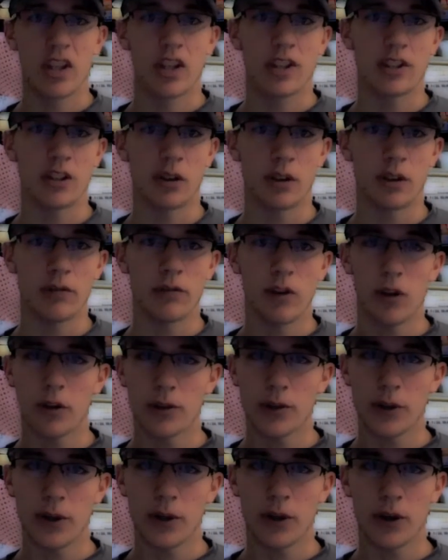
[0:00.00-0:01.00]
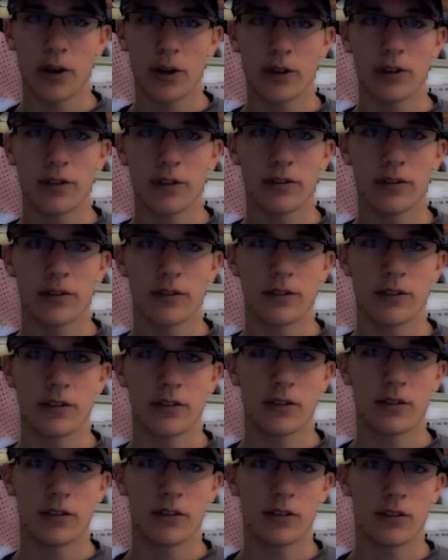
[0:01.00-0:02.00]
So he followed the car,
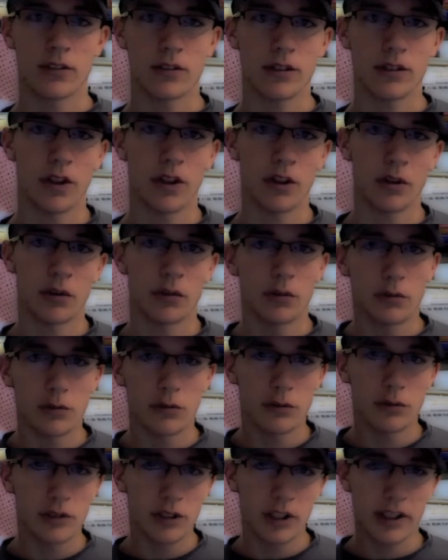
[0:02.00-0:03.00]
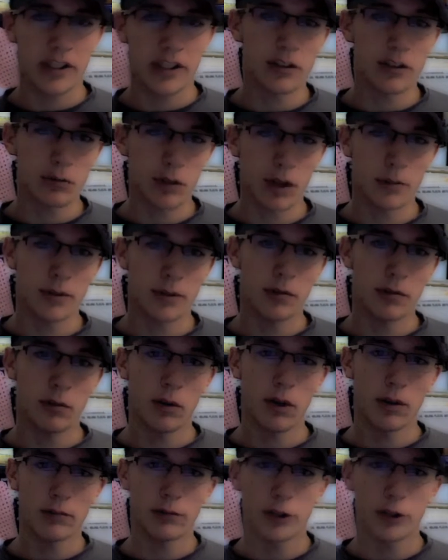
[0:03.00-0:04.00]
you know, slinging his webs
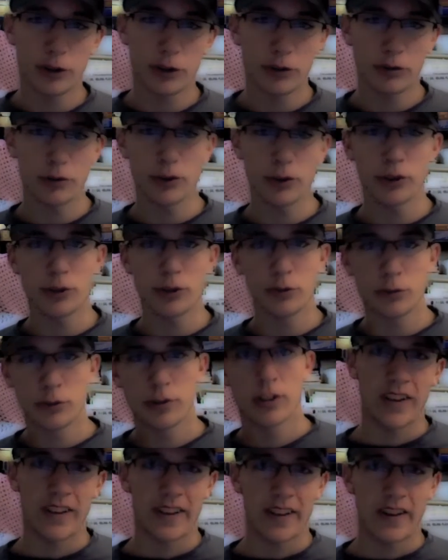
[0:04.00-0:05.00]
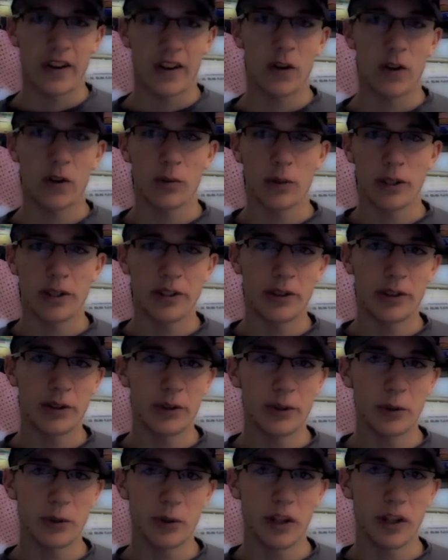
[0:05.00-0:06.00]
everywhere, all the way
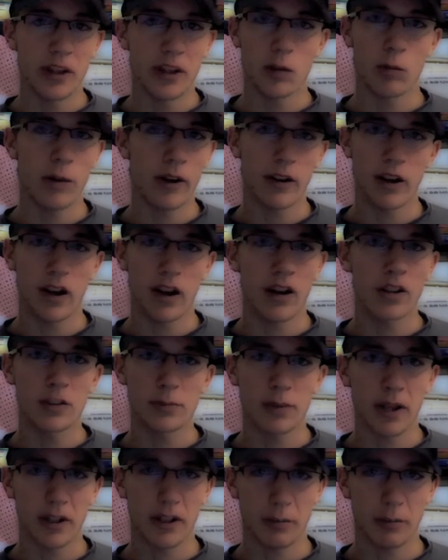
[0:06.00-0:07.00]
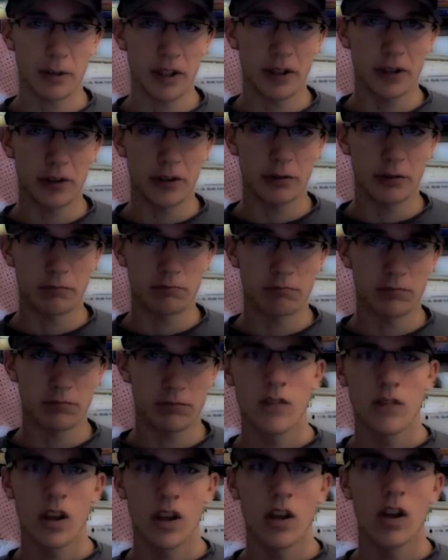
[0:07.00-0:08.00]
to like a warehouse by the beach.
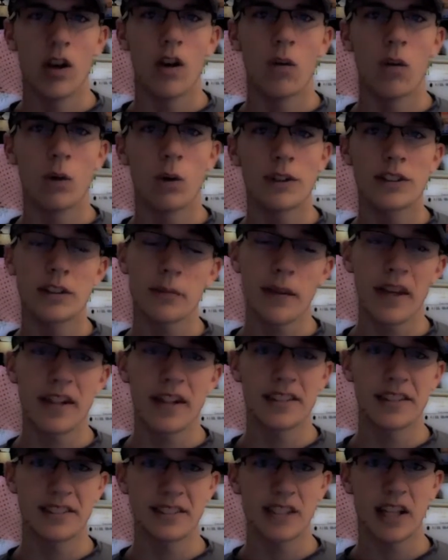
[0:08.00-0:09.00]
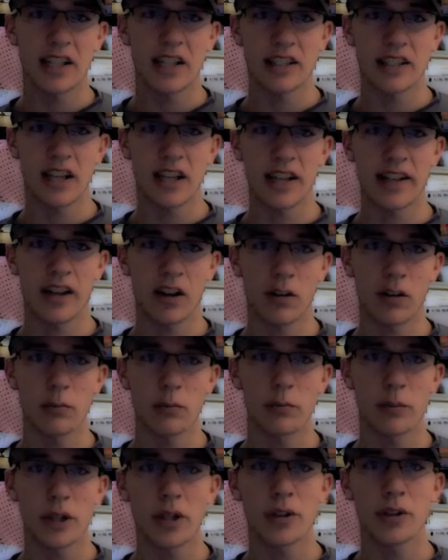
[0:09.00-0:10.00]
Once the man is inside his hideout,
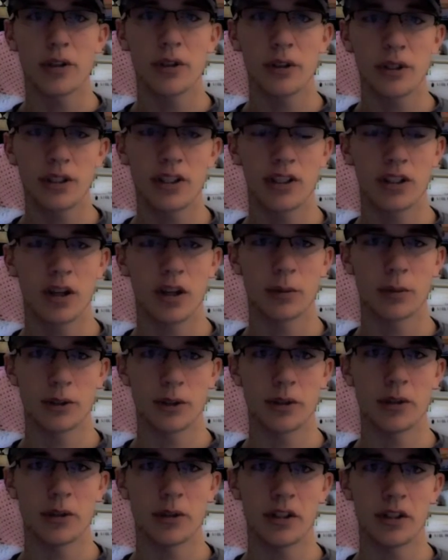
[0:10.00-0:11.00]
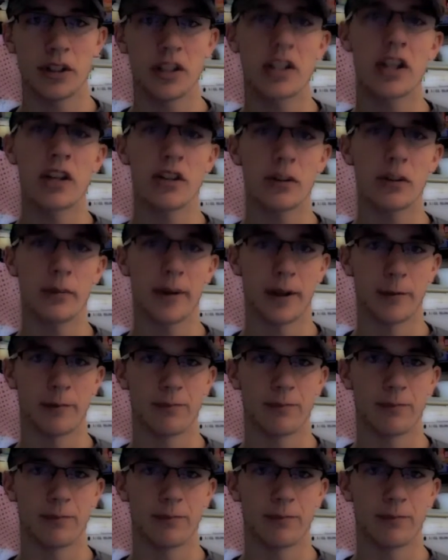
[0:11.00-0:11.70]
Peter uses this opportunity to kill the man.